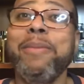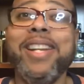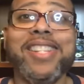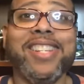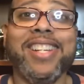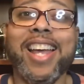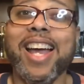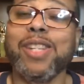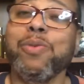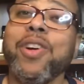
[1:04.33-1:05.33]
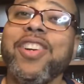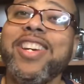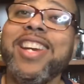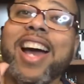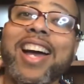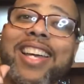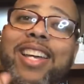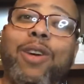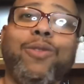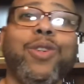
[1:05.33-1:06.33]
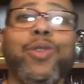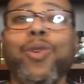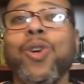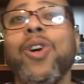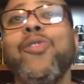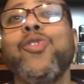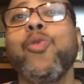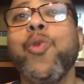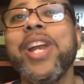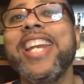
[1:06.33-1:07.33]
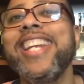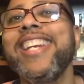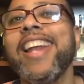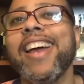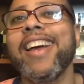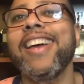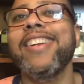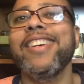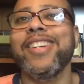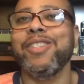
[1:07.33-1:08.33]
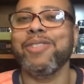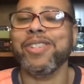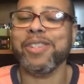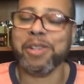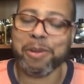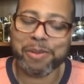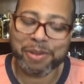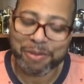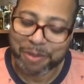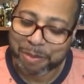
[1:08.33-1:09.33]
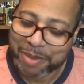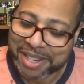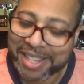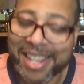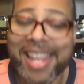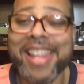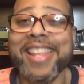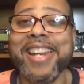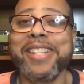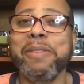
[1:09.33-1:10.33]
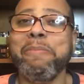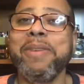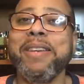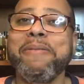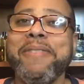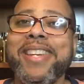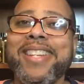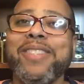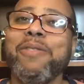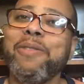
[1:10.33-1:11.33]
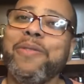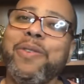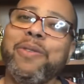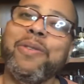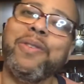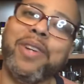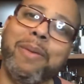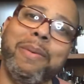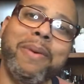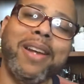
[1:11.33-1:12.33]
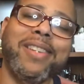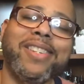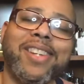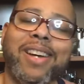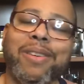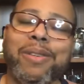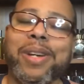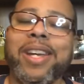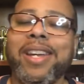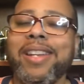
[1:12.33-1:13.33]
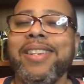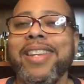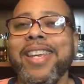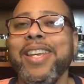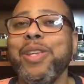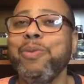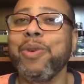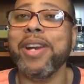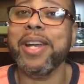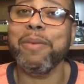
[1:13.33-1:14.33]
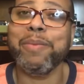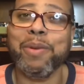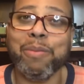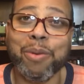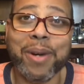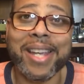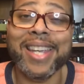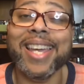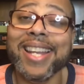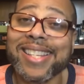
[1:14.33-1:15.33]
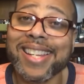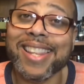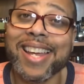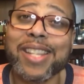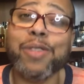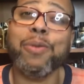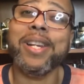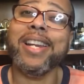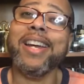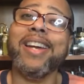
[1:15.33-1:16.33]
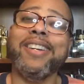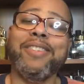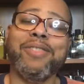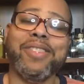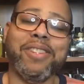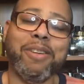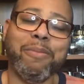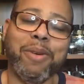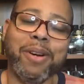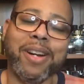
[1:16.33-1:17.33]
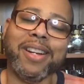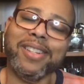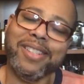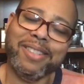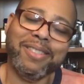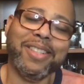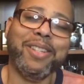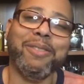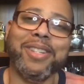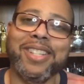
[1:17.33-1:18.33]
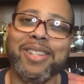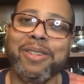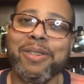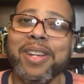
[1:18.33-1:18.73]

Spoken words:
Listen, guys, we are knocking on the door of 2,900 subs. And for me, that is a big feat. So if you're coming by this channel and you want to help your boy get to that 2,900 sub mark, well, you know what to do.